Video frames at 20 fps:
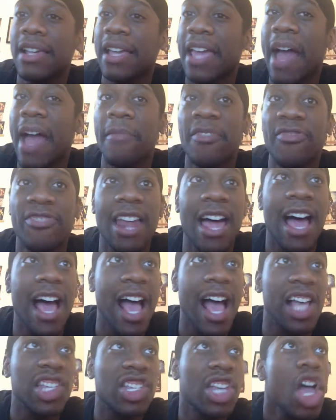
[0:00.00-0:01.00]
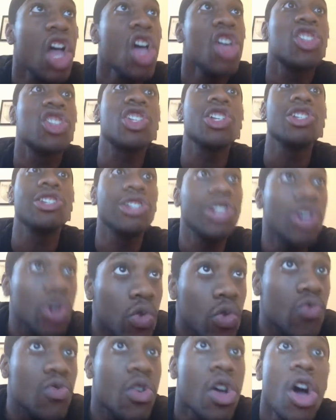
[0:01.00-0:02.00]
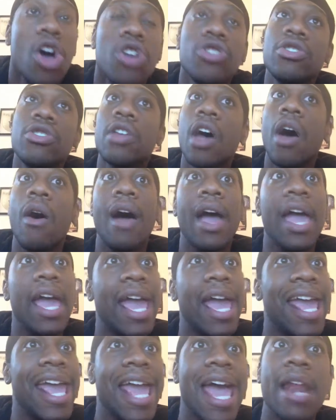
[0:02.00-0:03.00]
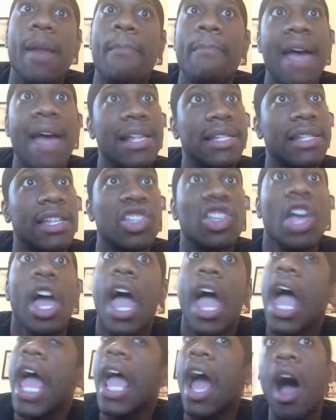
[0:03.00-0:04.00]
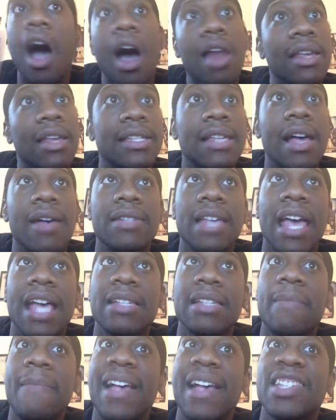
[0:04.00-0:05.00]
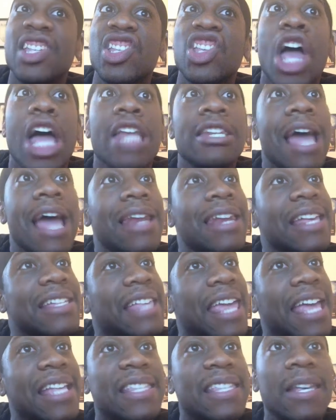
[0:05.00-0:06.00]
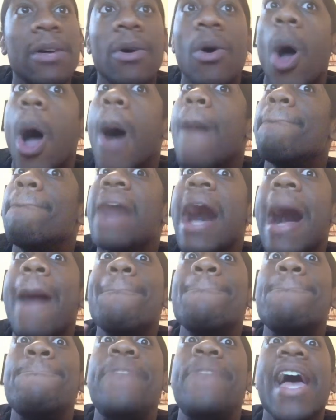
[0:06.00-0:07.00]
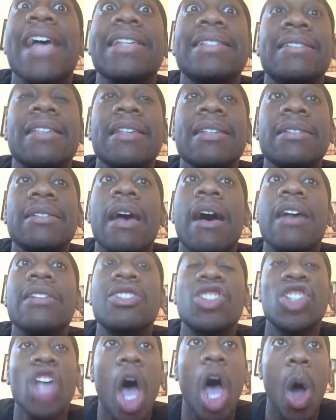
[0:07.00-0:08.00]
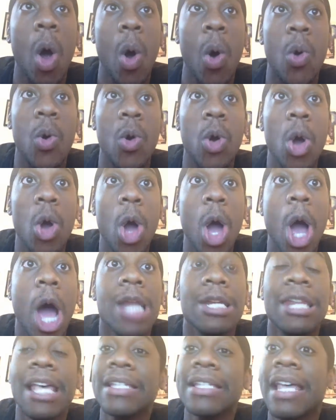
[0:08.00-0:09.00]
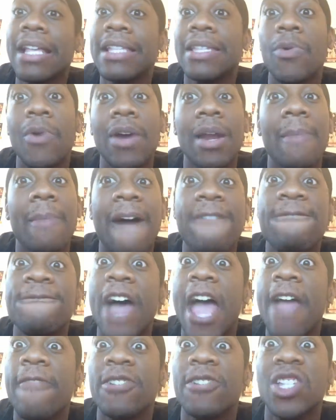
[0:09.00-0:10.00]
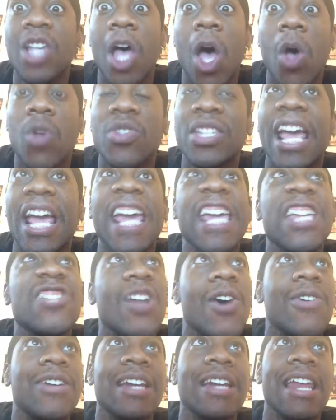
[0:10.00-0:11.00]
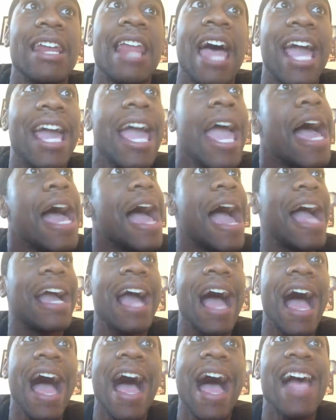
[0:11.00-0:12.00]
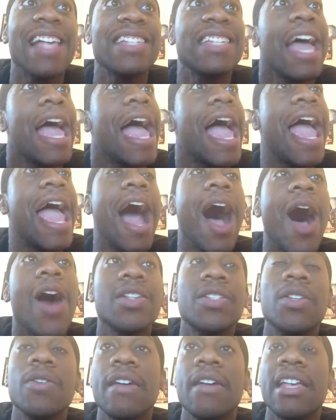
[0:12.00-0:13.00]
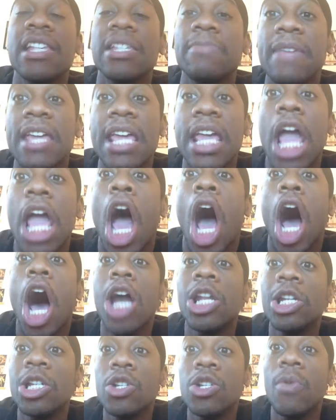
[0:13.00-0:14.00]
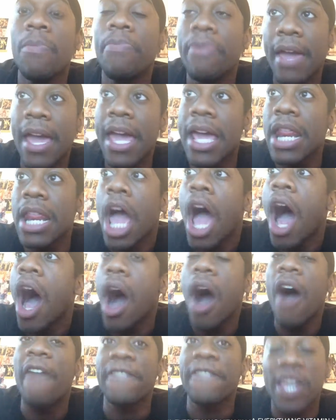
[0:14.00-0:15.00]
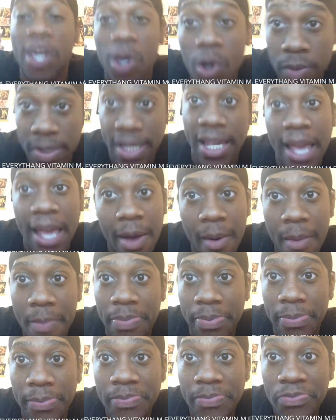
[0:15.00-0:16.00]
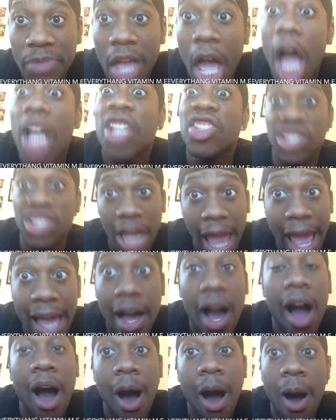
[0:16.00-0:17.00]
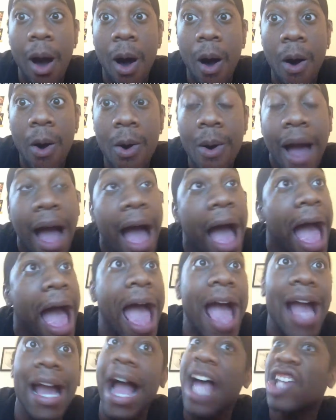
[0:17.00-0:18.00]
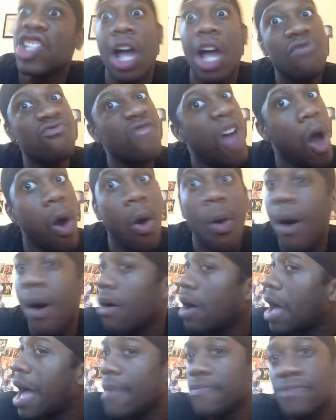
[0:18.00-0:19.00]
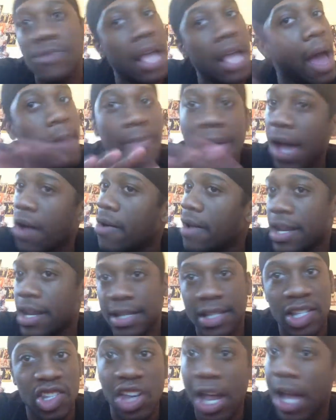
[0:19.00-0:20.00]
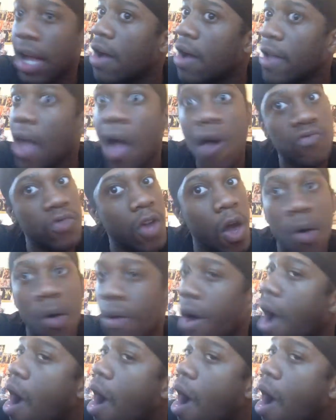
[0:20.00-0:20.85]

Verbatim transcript: of camouflage. Salute. You know, he had a message. And all his songs, he has a message. Now, let's get to my bestest song. Let's get to one of my favorite songs that he know that I like. And, guys, it also gives me a little bit of Q-Tip, J. Cole, and guys, y'all know, I'm not going to get into J. Cole. Y'all know